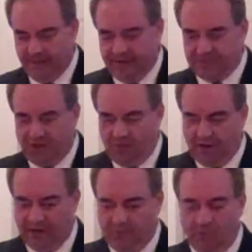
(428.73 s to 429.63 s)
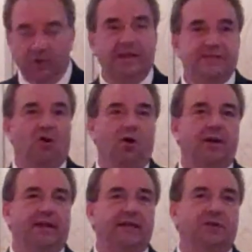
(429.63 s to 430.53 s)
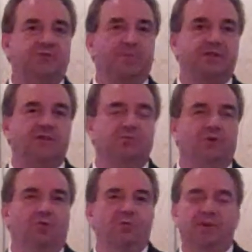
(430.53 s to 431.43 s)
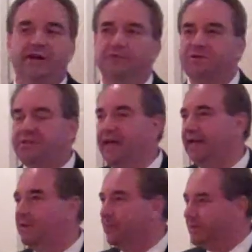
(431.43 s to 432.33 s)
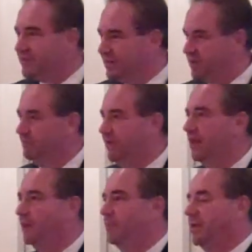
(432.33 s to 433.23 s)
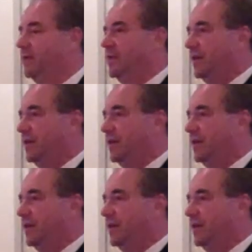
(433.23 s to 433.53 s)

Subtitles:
So we're really targeting those business recruitment efforts. Second, business development.